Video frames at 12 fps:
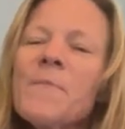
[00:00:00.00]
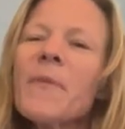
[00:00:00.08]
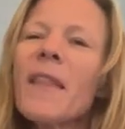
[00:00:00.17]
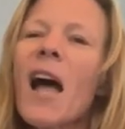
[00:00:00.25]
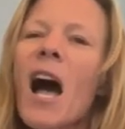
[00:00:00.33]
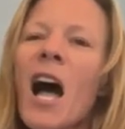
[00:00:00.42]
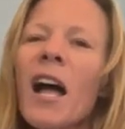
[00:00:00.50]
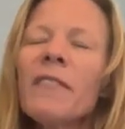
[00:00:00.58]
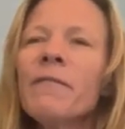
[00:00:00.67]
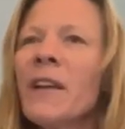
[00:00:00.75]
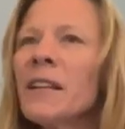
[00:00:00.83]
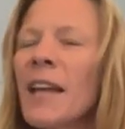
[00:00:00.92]
Mm-hmm. Uh,
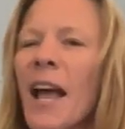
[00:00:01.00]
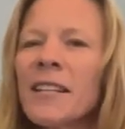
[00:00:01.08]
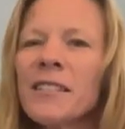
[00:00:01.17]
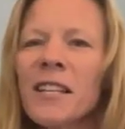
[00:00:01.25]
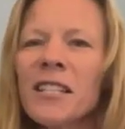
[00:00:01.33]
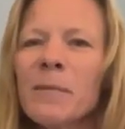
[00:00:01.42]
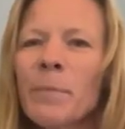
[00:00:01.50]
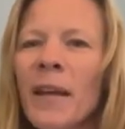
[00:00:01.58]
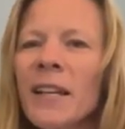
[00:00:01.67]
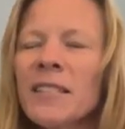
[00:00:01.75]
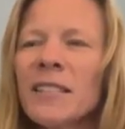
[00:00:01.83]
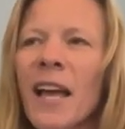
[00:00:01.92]
fantastic
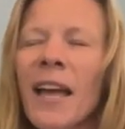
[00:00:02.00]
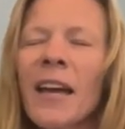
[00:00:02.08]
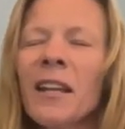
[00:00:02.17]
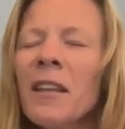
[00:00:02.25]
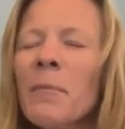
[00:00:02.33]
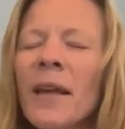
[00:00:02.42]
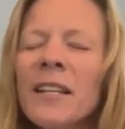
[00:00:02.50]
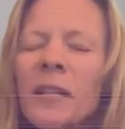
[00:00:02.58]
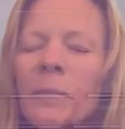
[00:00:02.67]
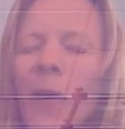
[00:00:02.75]
space. I had an amazing